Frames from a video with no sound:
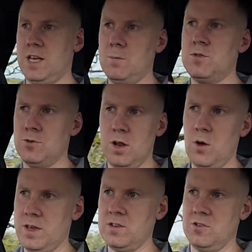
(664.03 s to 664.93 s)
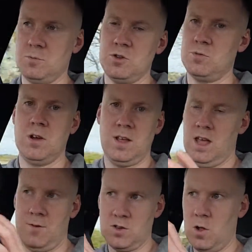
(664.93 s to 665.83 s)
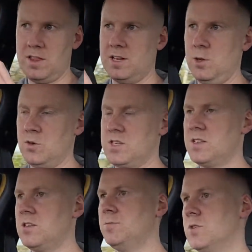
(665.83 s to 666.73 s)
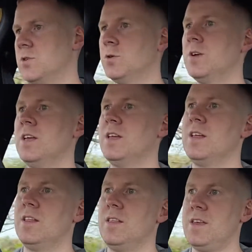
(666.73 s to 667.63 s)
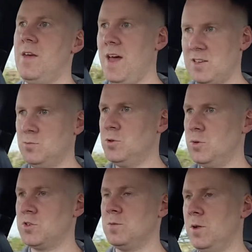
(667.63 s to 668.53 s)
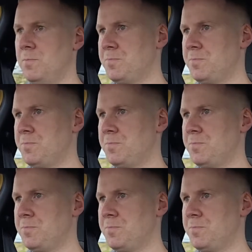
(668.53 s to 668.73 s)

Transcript: It comes through a lot easier than it would if it was all in a closed system. So yeah, that's more noticeable.